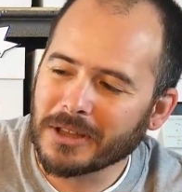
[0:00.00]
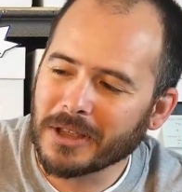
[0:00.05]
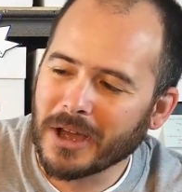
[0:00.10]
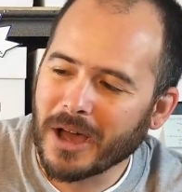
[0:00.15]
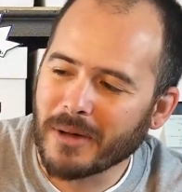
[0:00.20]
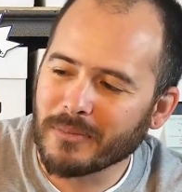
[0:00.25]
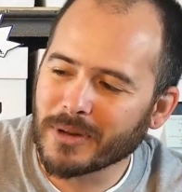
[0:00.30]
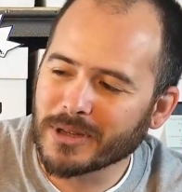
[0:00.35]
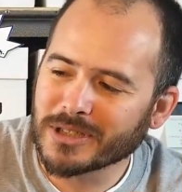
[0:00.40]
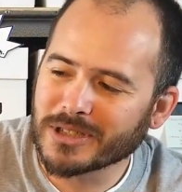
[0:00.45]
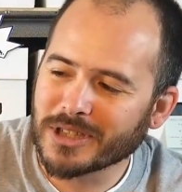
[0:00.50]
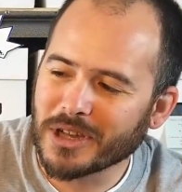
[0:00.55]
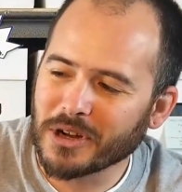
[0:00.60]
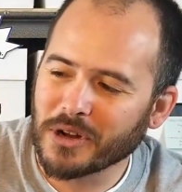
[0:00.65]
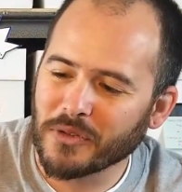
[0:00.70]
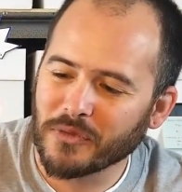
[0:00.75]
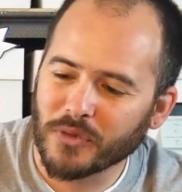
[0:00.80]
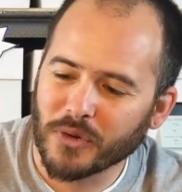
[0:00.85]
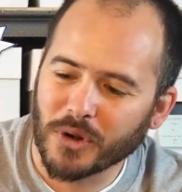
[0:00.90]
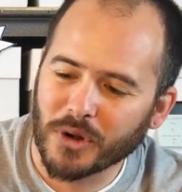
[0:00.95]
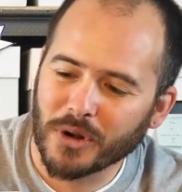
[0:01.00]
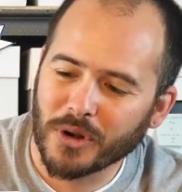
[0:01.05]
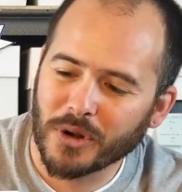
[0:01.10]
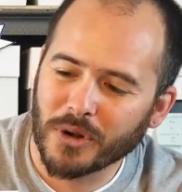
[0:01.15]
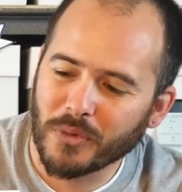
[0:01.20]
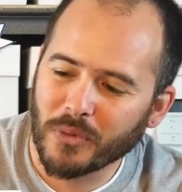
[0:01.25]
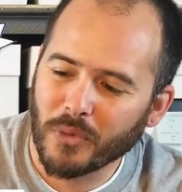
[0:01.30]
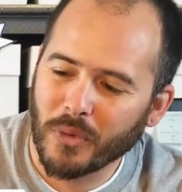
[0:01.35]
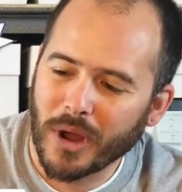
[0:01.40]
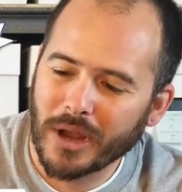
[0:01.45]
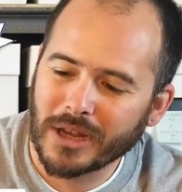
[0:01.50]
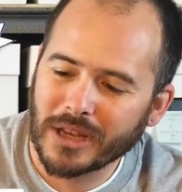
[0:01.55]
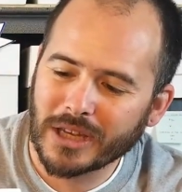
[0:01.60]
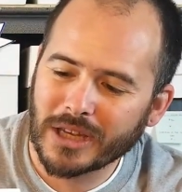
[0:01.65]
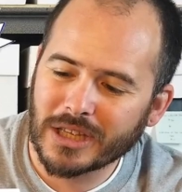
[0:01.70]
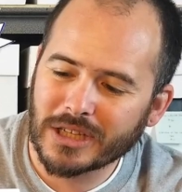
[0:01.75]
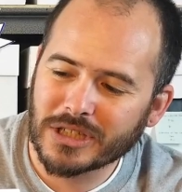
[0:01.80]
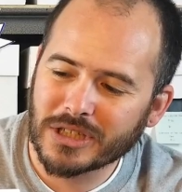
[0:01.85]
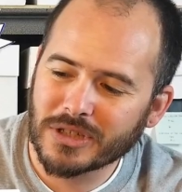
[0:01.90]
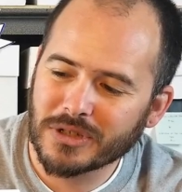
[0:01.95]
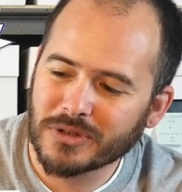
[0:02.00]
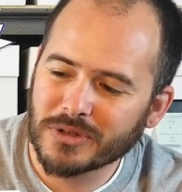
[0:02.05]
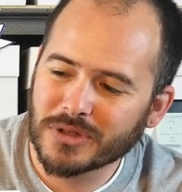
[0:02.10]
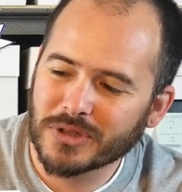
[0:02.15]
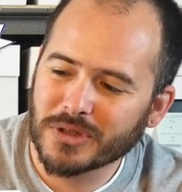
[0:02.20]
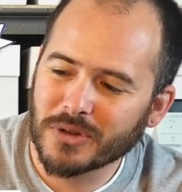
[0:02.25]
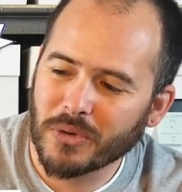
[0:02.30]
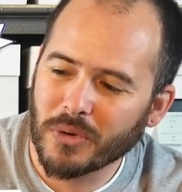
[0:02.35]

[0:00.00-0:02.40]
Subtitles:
I'm a sucker for wedding issues,